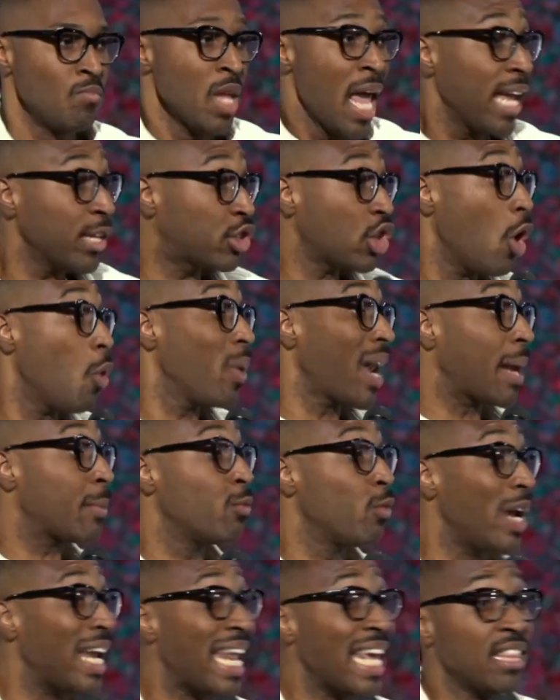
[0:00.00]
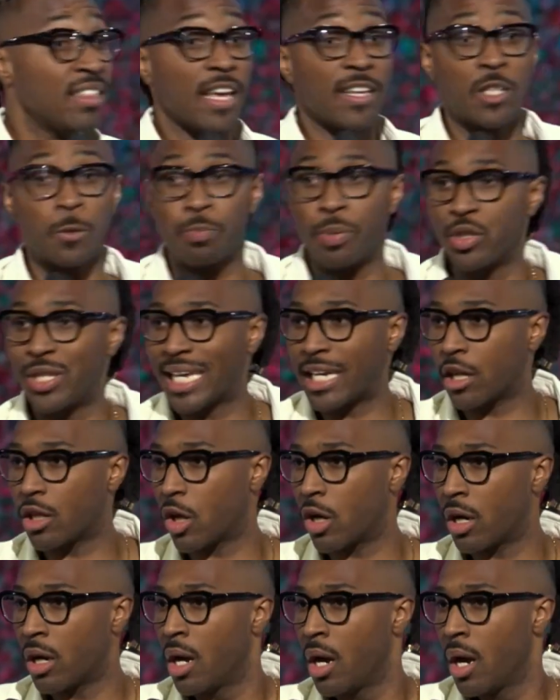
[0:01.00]
And so when I'm reading this
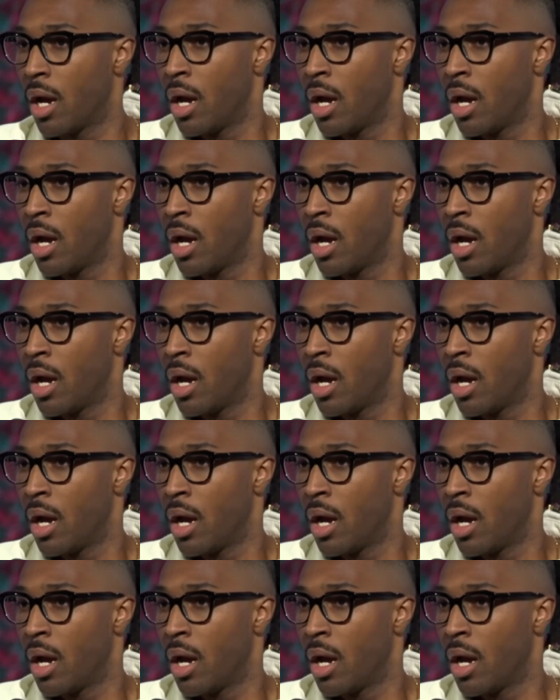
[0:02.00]
particular